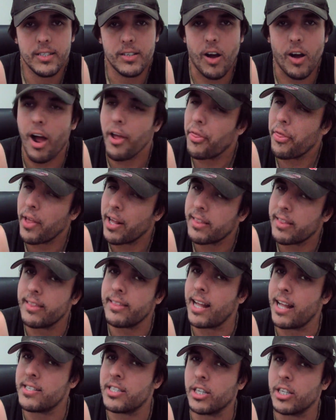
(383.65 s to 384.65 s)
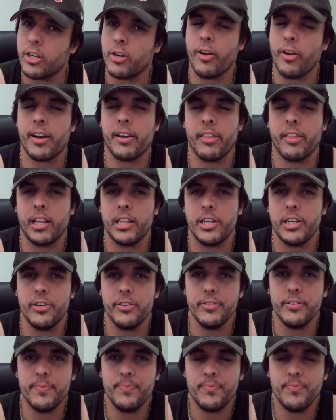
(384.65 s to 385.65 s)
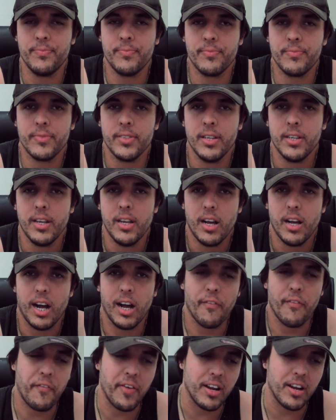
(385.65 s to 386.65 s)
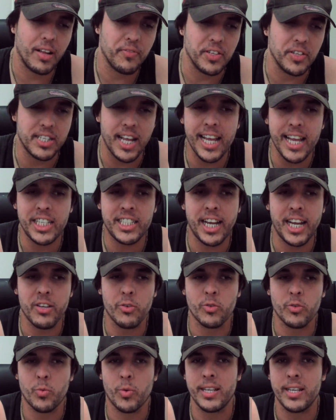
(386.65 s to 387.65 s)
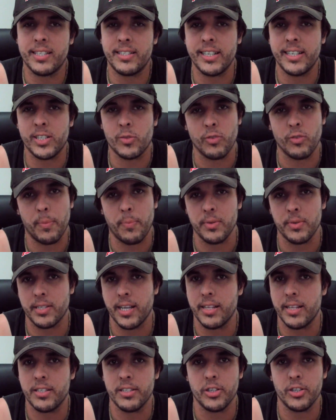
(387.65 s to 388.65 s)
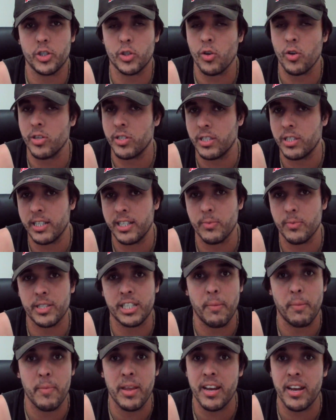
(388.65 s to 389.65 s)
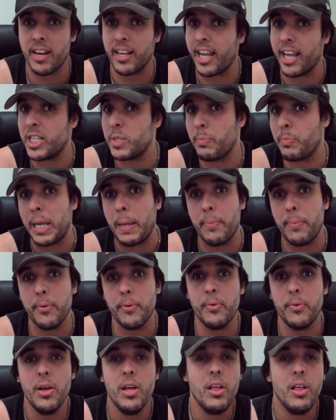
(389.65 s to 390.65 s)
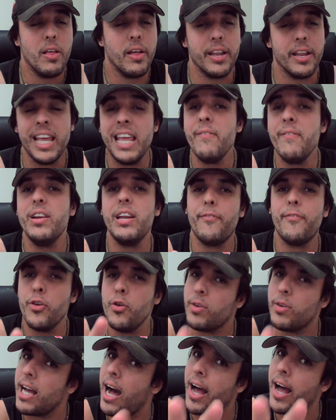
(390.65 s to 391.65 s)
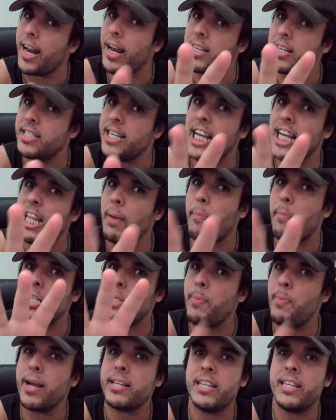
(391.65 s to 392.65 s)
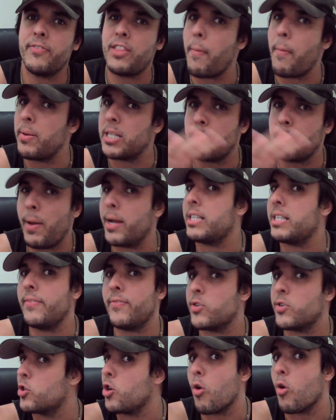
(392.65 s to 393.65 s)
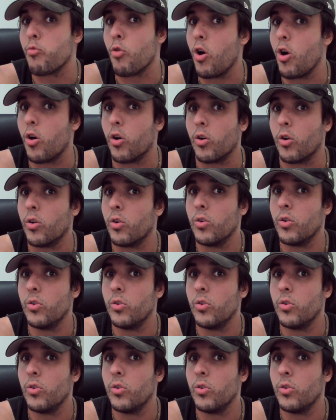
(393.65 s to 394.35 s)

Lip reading: I think that's the correct thing to do. I feel like the day January 26th represents an atrocity that was committed against people that even if you can't understand their perspective is not wrong.